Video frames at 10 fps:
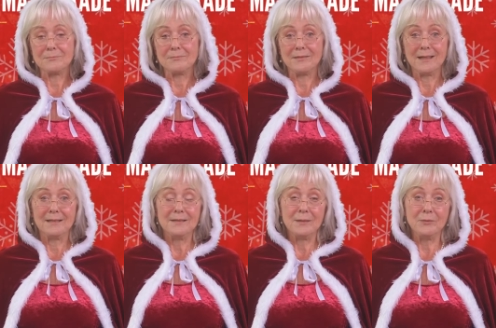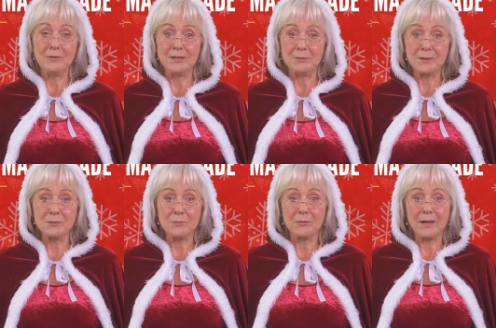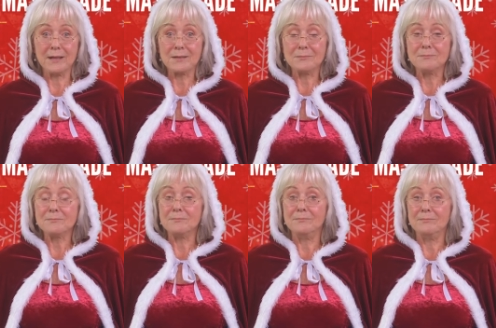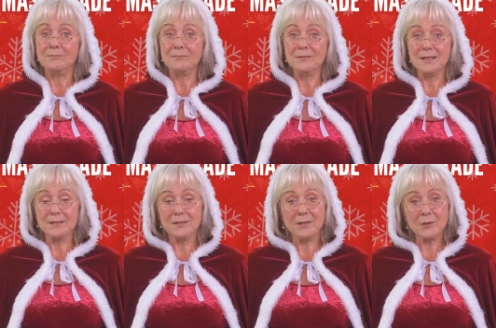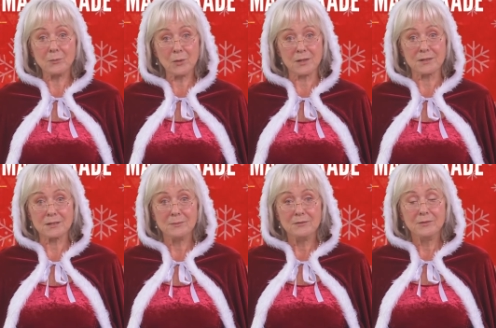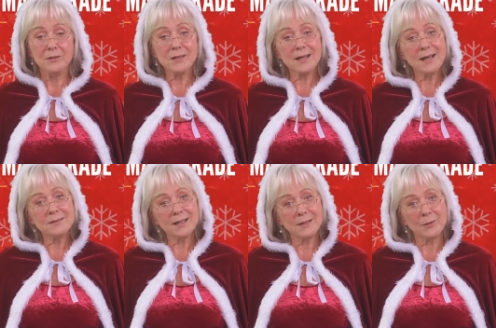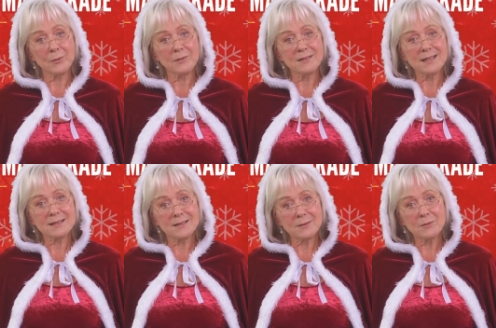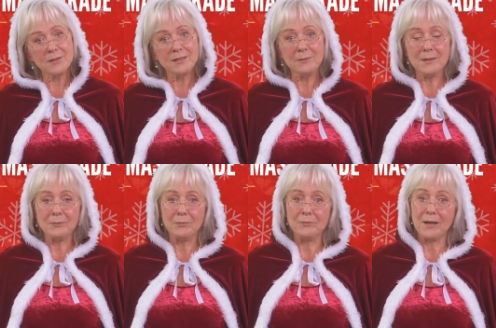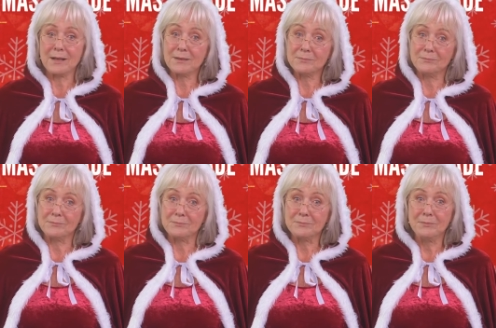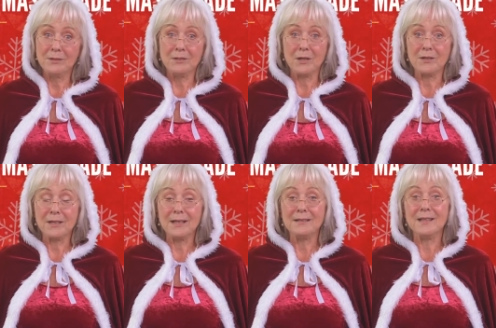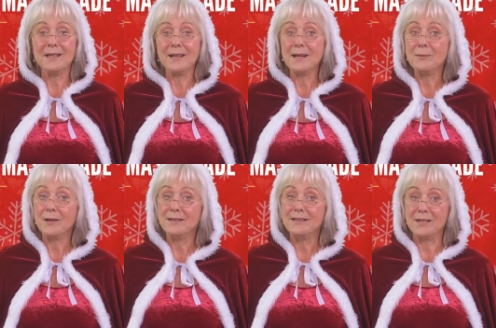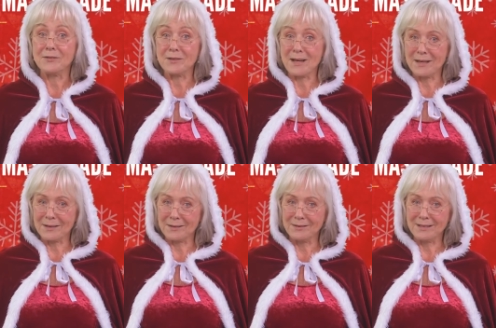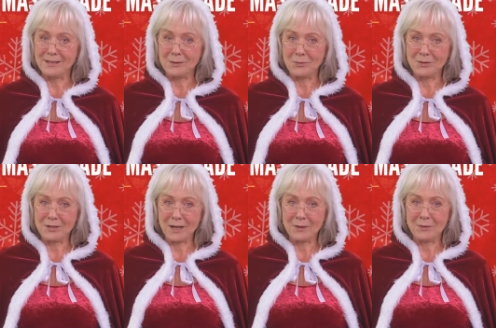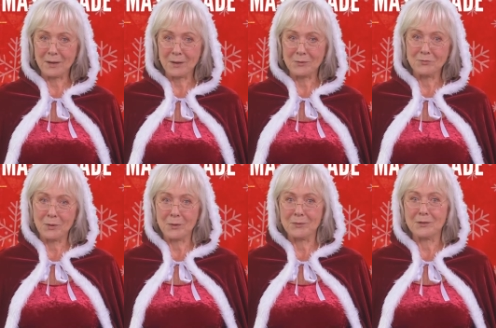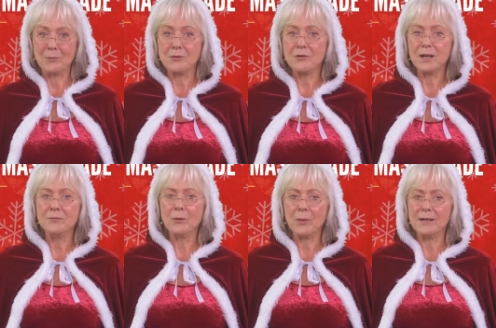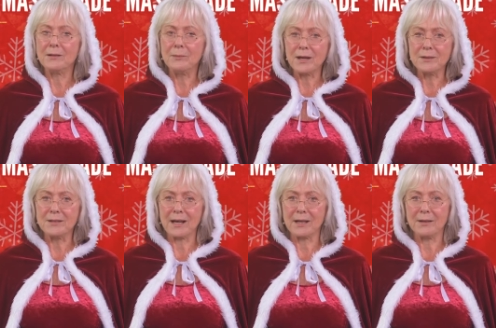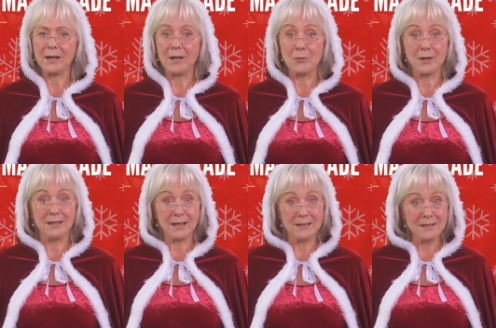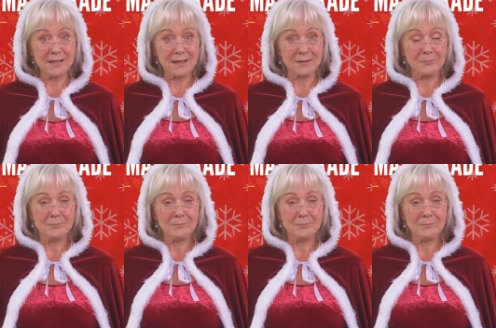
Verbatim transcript: Destin Christmas Parade. This year marks the thirty-eighth annual Destin Christmas Parade. Starting at ten a m on Saturday, December tenth, floats will travel westbound down Highway ninety-eight.